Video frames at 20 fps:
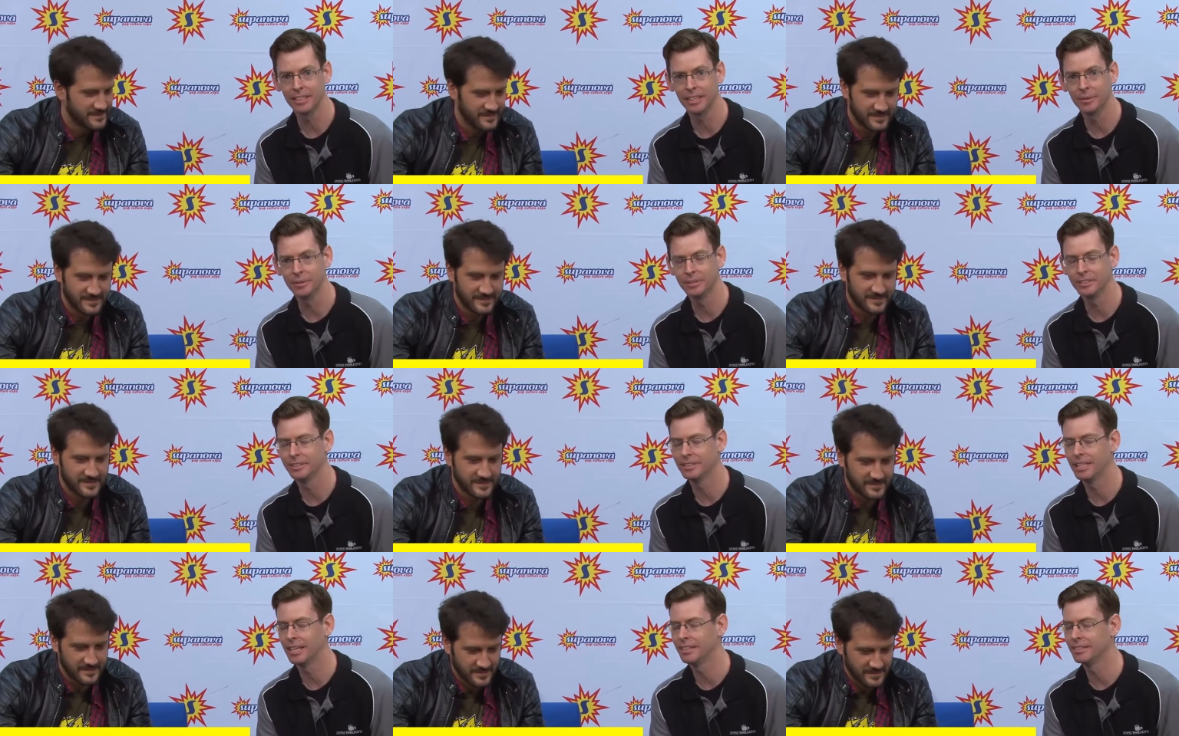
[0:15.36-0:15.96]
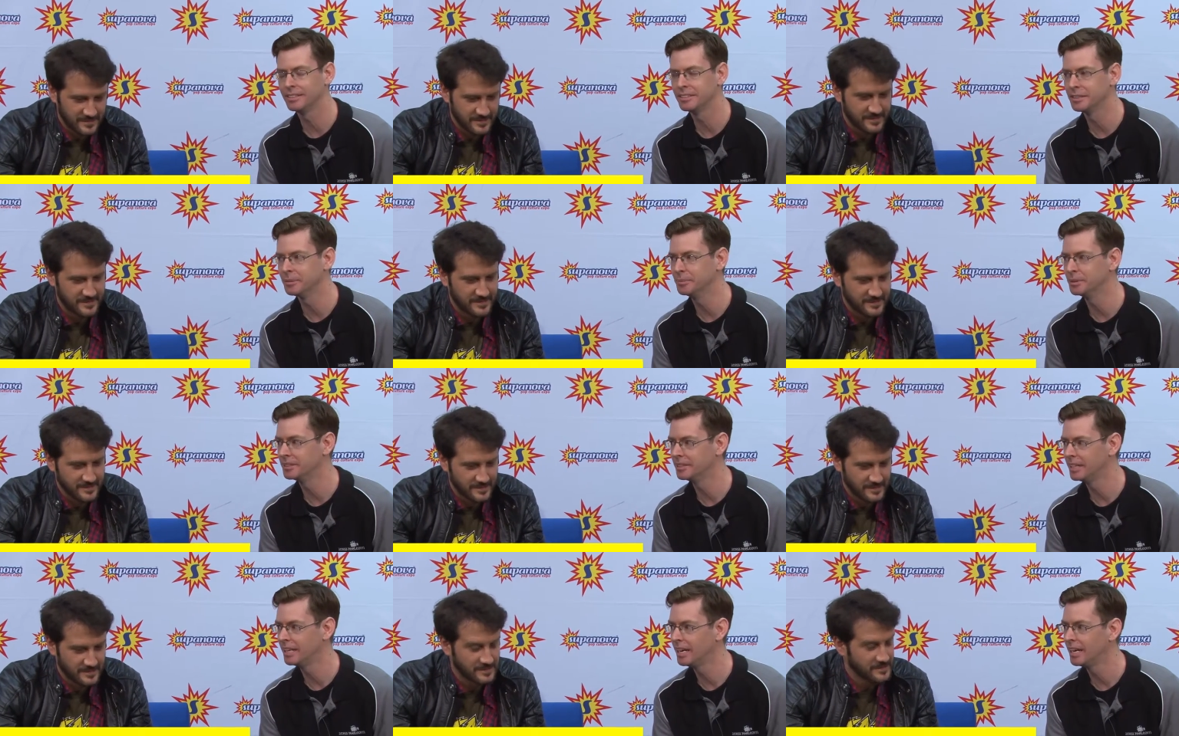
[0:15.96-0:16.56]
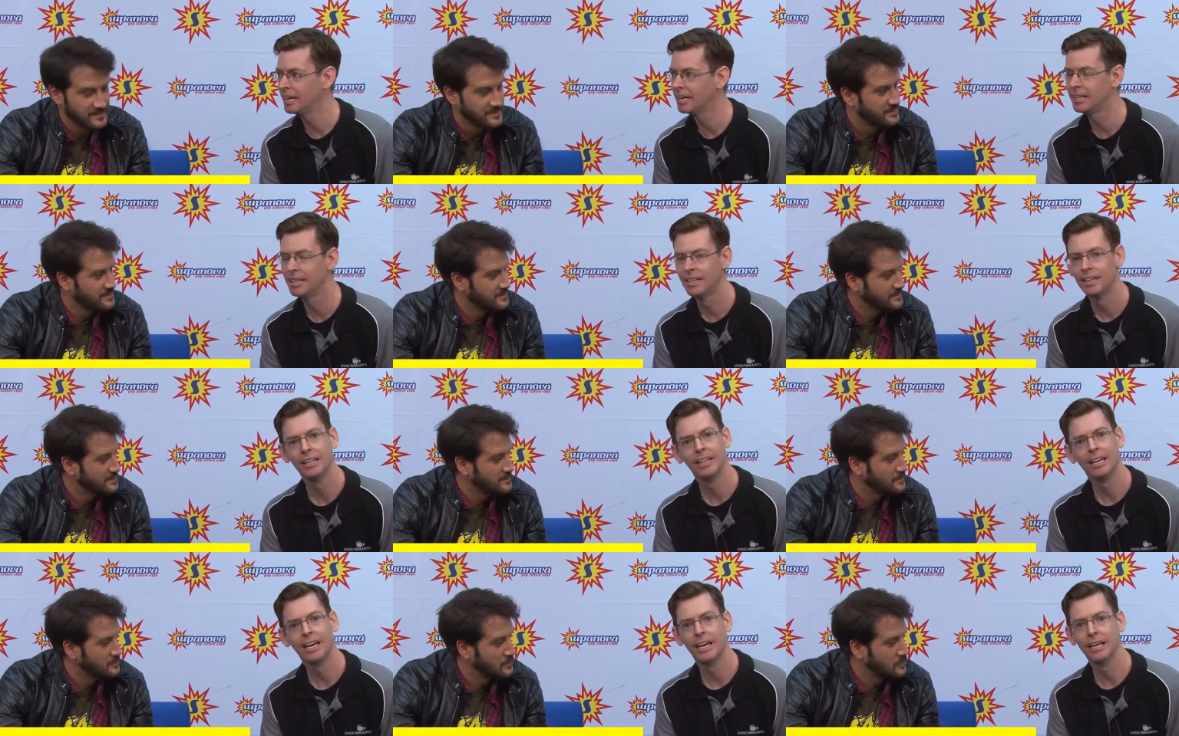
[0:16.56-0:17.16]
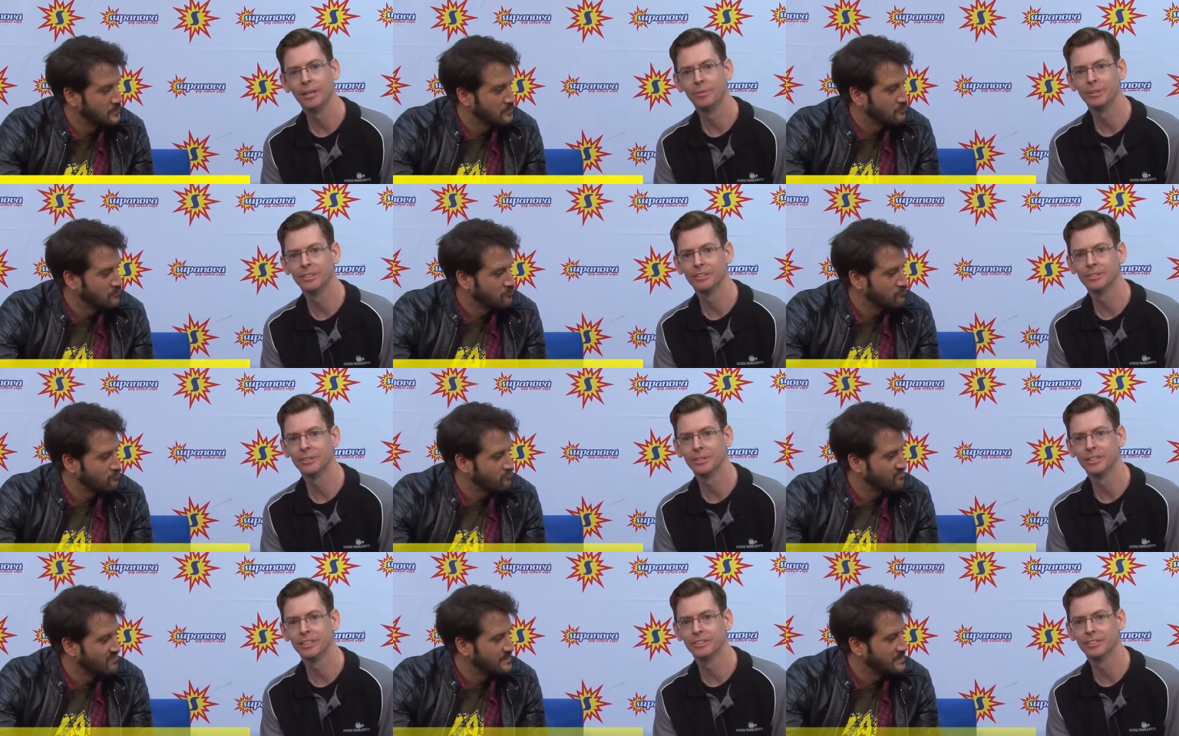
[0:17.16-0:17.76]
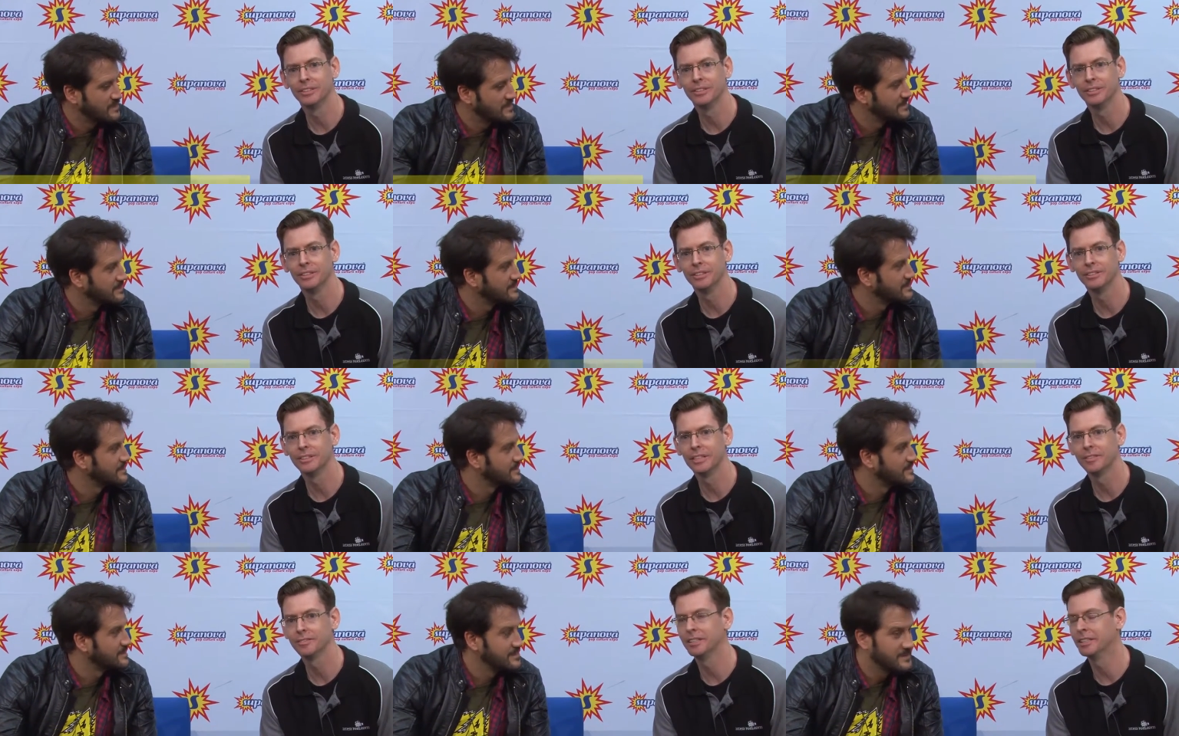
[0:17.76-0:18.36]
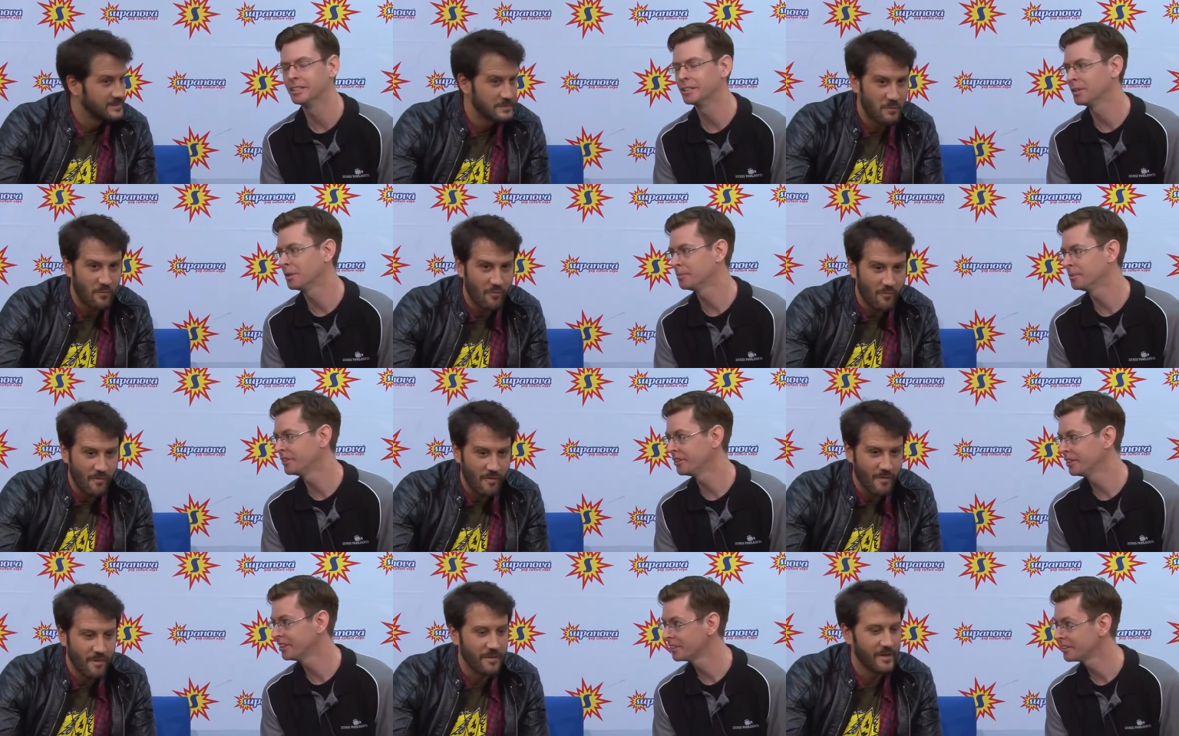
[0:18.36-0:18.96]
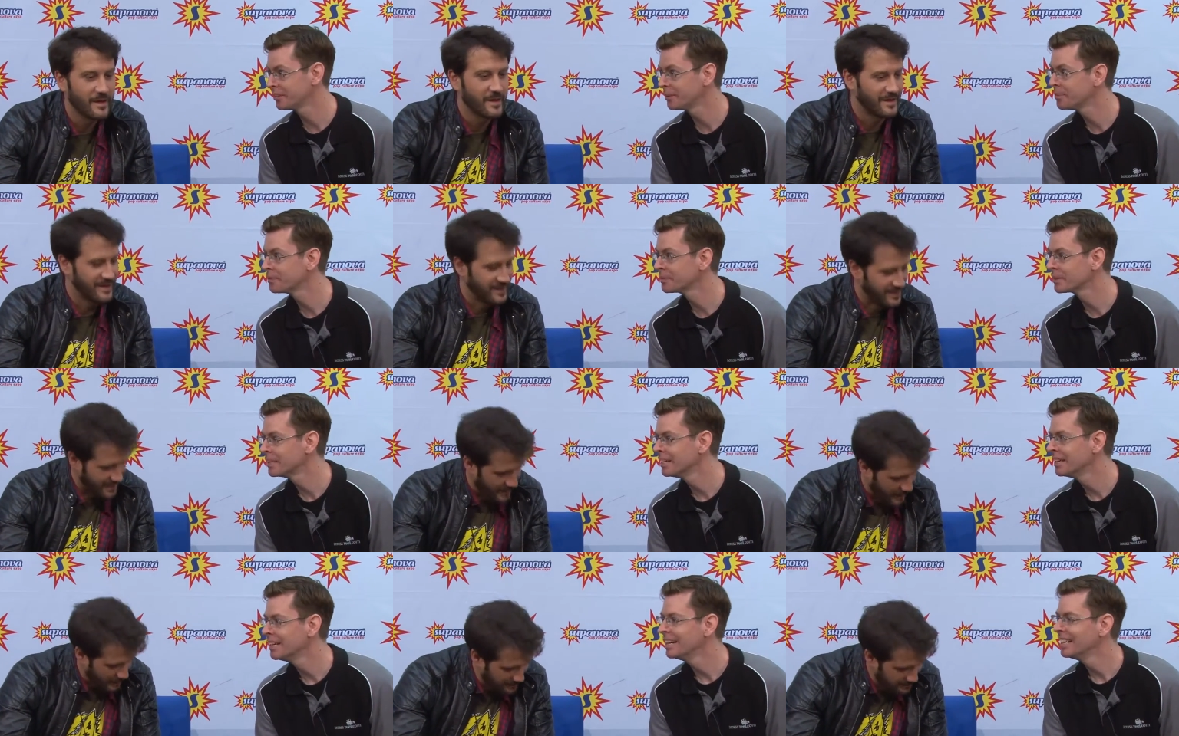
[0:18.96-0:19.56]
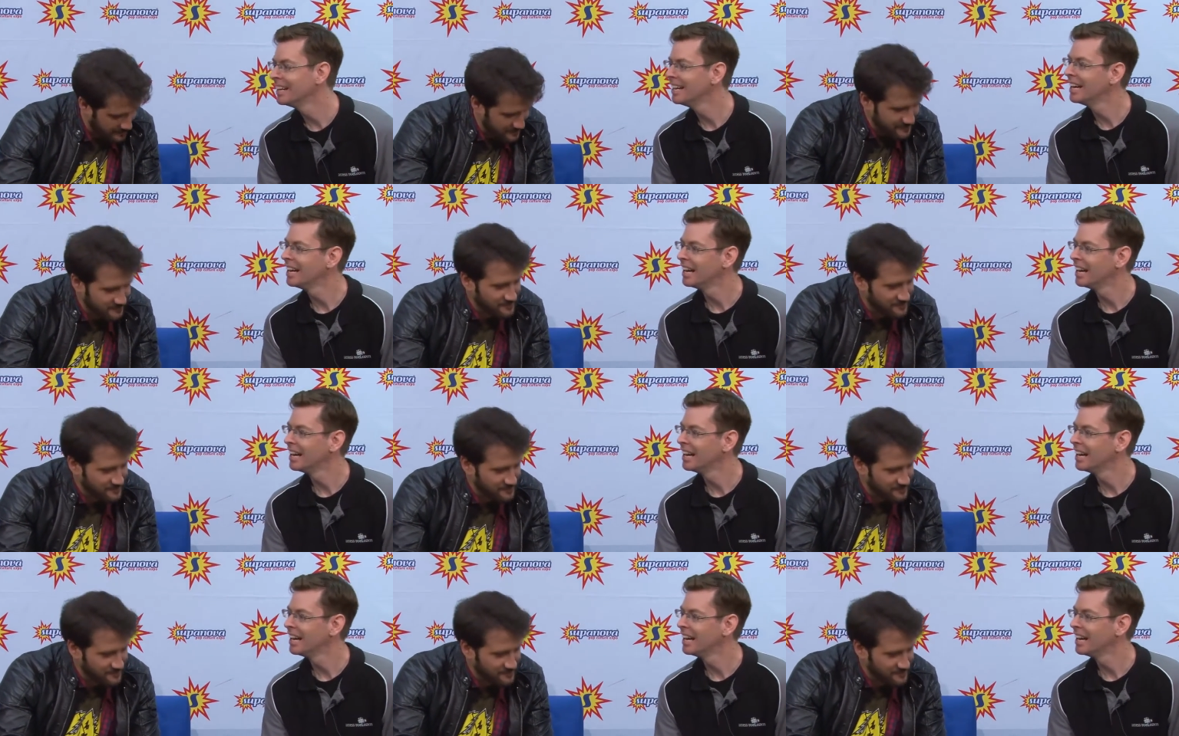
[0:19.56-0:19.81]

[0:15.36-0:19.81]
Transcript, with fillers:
Speaker 1: Day, which is out in cinemas now, and we're talking to Stefan Kapicic. Yep.